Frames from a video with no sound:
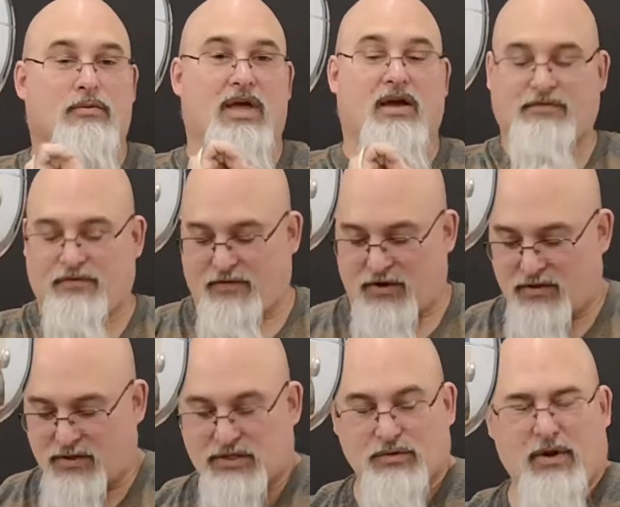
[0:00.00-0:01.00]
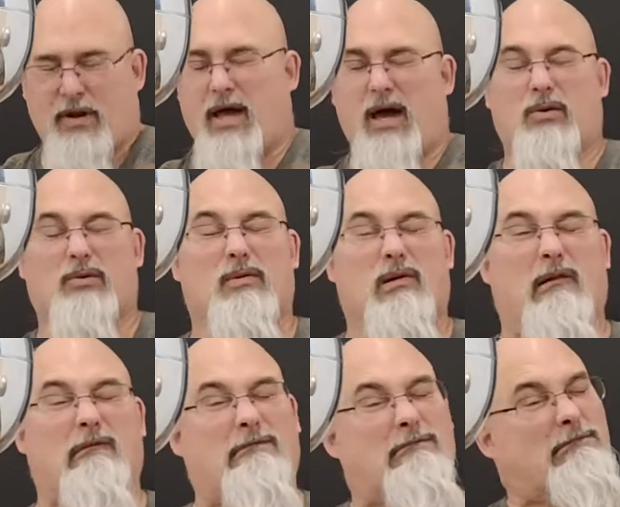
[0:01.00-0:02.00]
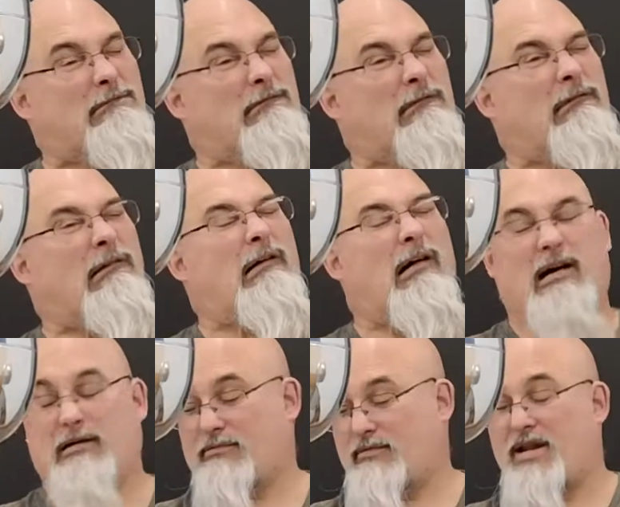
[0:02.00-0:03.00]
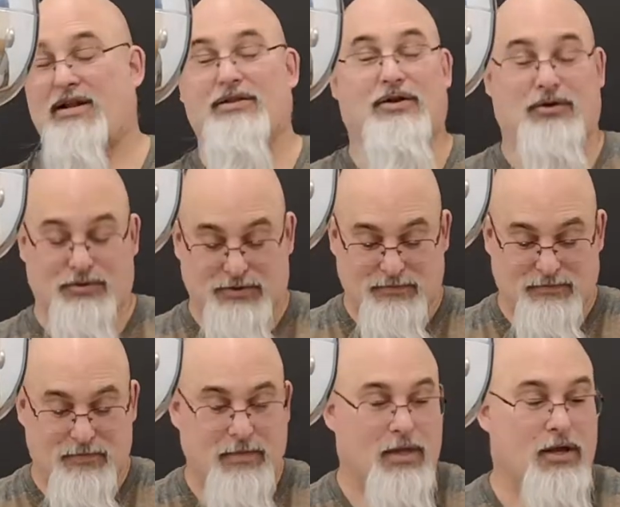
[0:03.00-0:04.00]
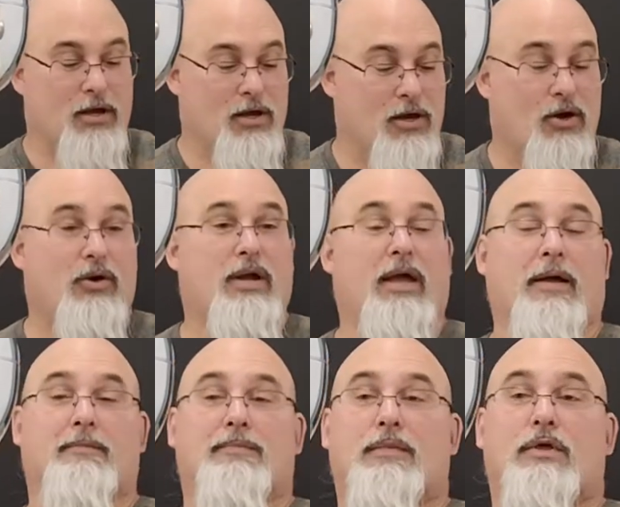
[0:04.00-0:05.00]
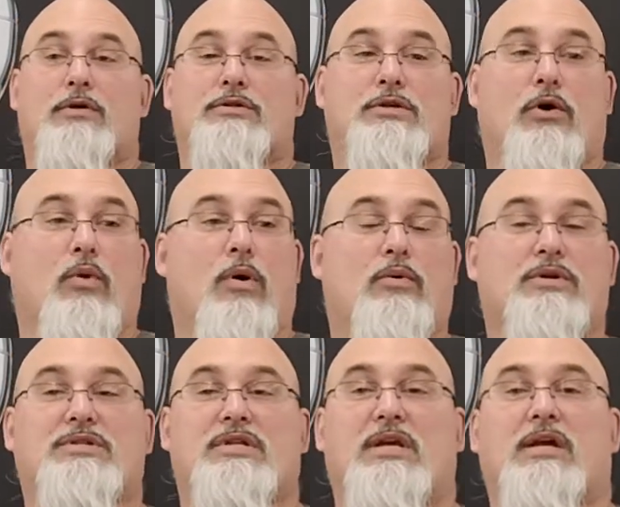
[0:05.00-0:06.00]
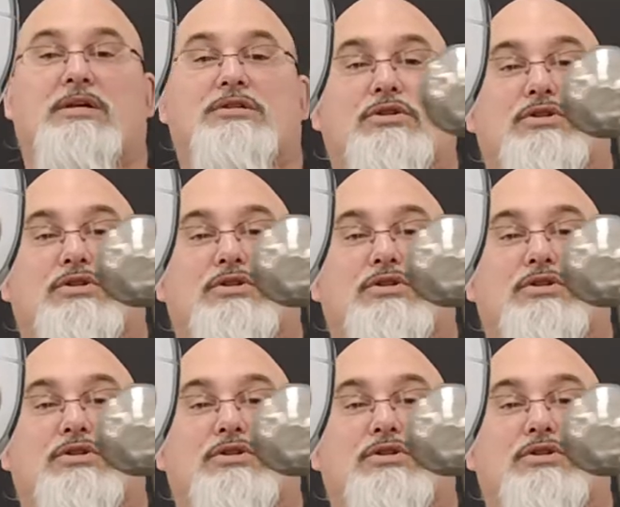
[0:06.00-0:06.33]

We have to figure this one out. Whoa, right on the nose. Okay, so what we're seeing is